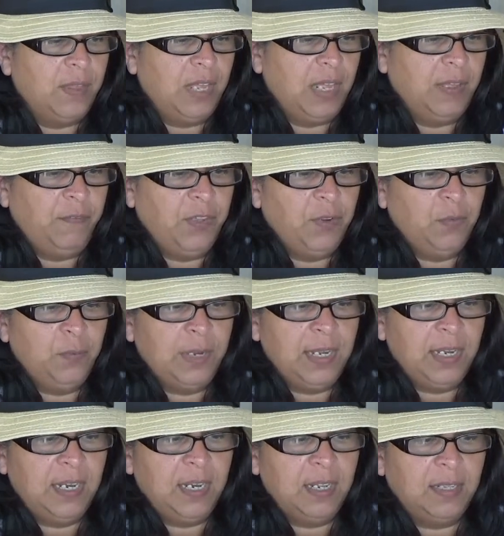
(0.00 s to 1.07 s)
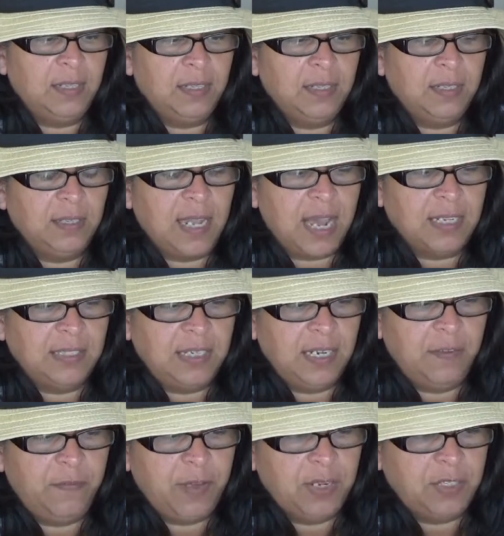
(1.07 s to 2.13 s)
If you read Last
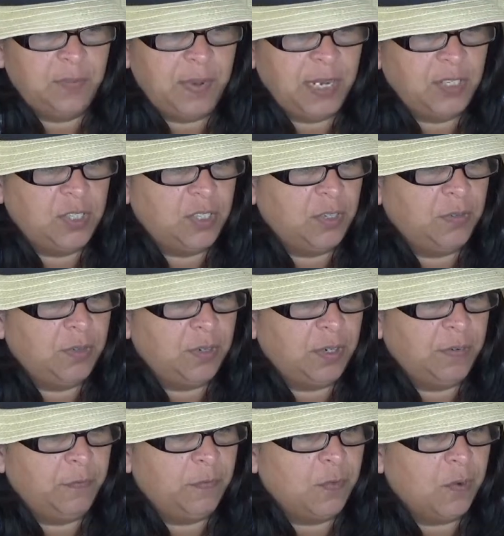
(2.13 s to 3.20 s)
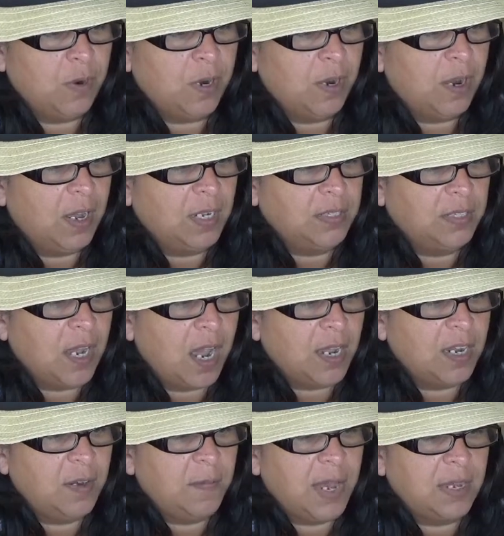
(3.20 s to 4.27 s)
Day Events, page 234, it's
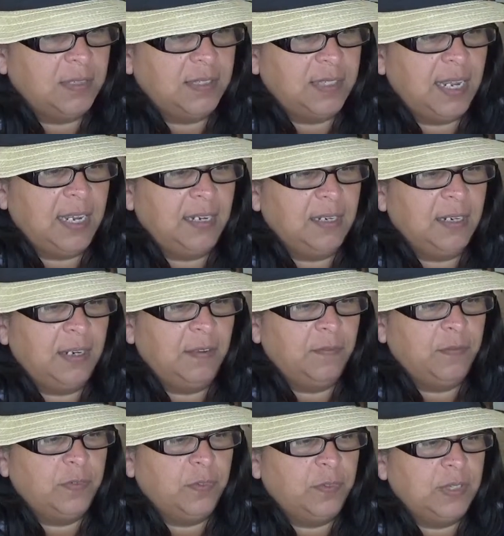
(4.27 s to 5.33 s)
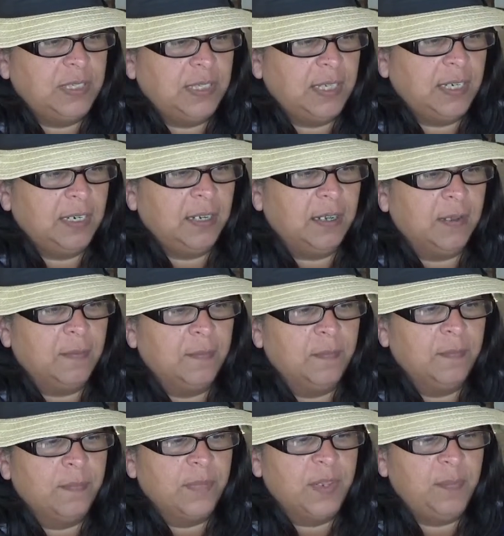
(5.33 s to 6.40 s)
talking about Satan influencing
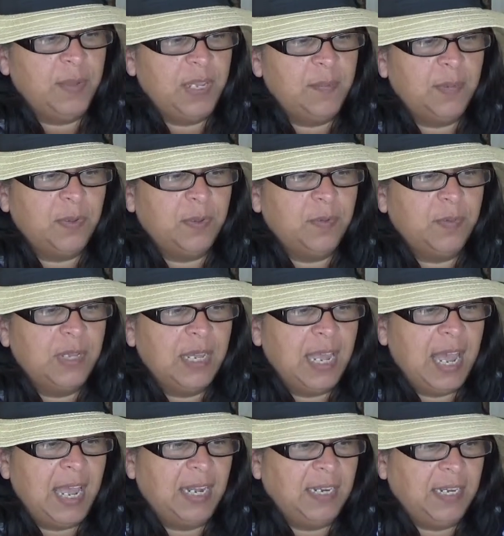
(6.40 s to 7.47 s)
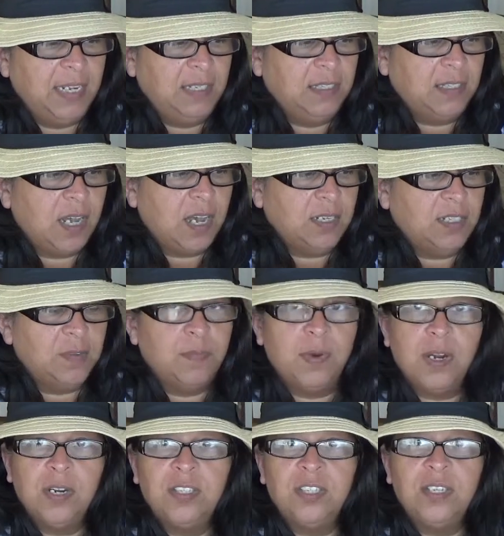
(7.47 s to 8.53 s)
the people, and Esau to
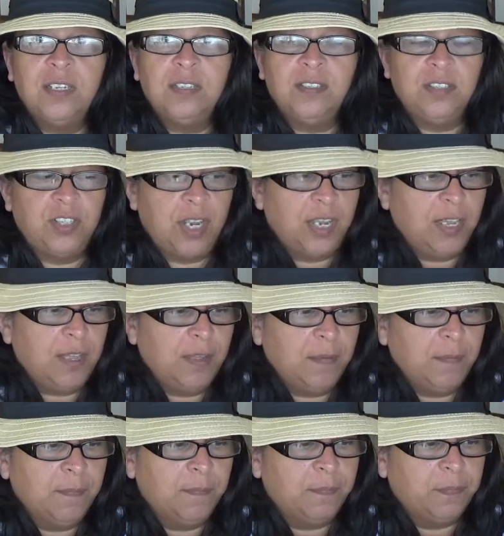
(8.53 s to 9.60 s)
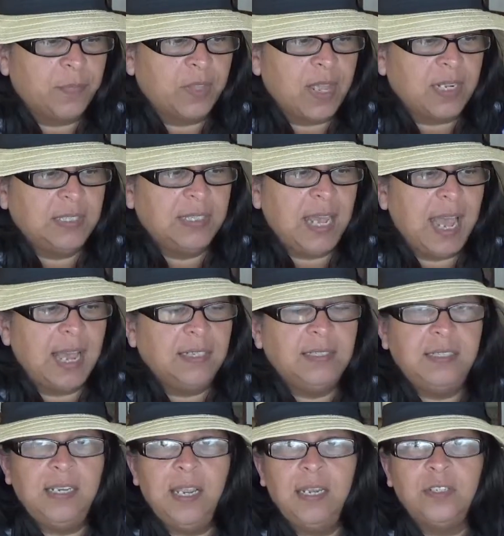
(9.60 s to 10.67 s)
march against Jacob. That's the
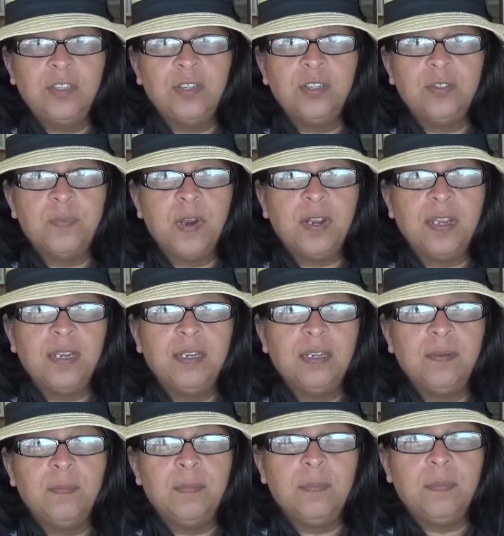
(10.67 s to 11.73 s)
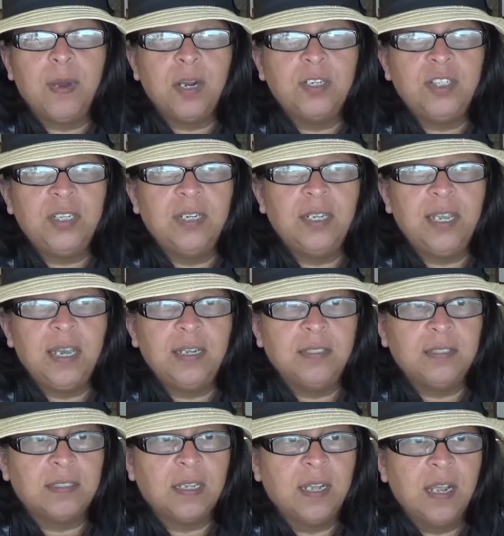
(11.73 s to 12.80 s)
SDA church marching
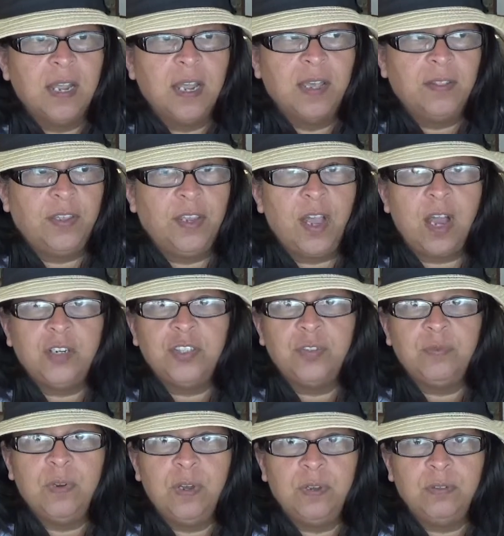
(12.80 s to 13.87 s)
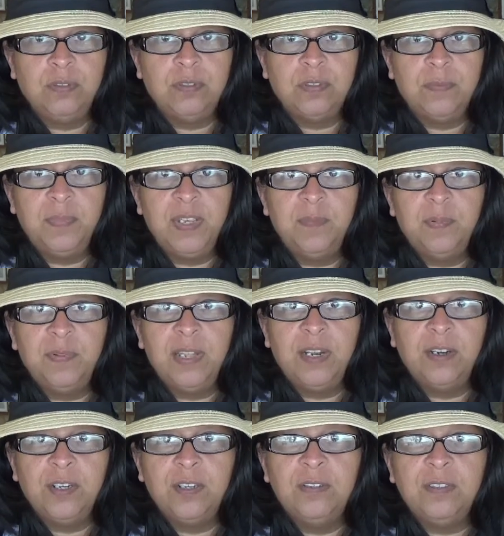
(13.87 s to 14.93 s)
against the Yasharons, the people
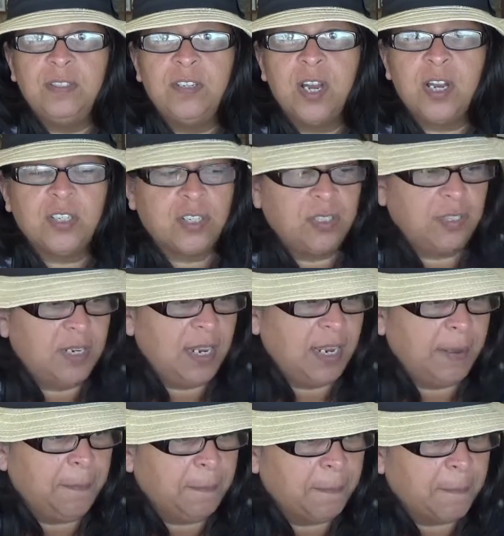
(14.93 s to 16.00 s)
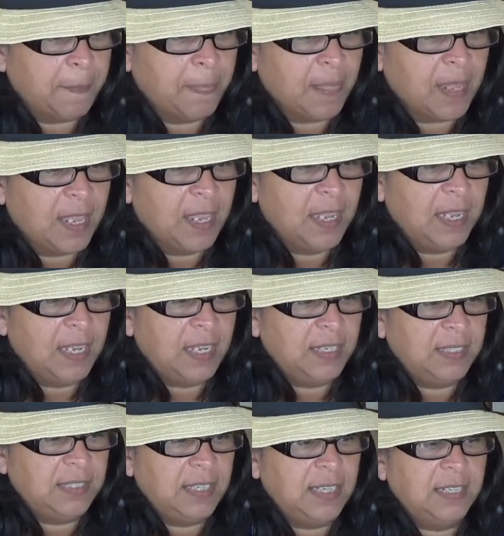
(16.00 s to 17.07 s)
that are using Yasha's name. He
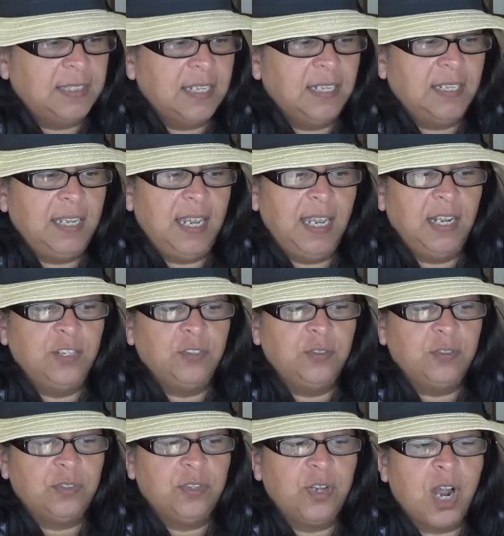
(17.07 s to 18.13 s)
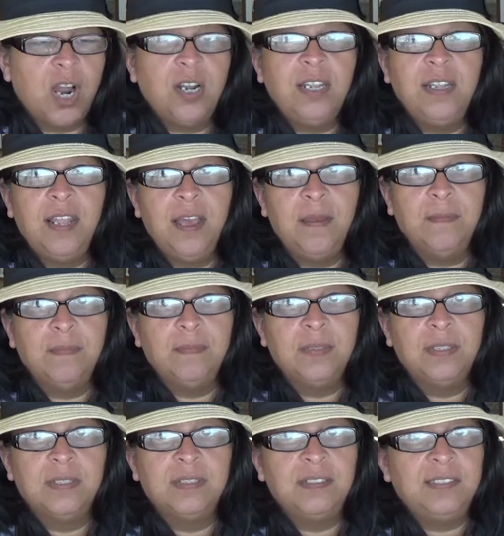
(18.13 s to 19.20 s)
sees that the angels are guarding them.
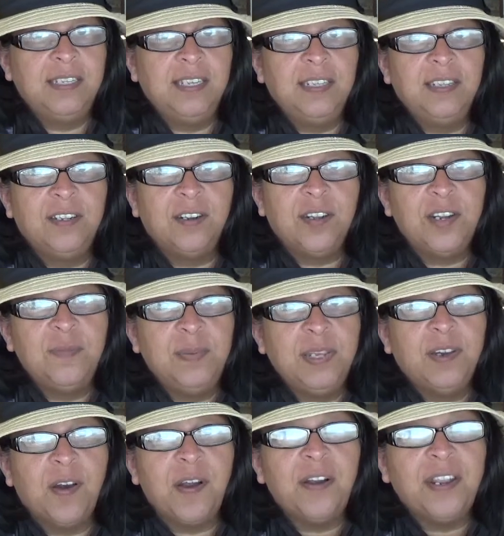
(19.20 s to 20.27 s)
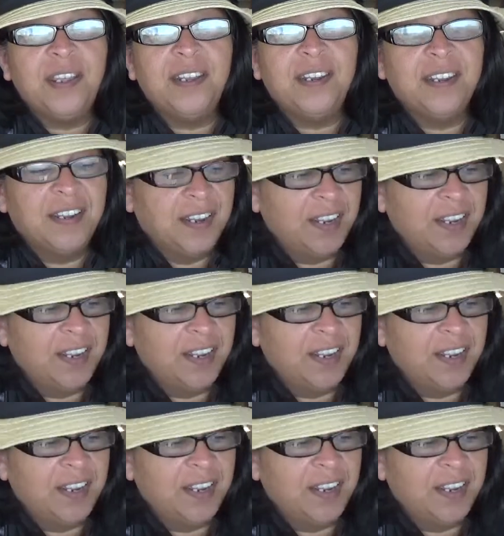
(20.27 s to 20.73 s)
See, they're going to be guarded.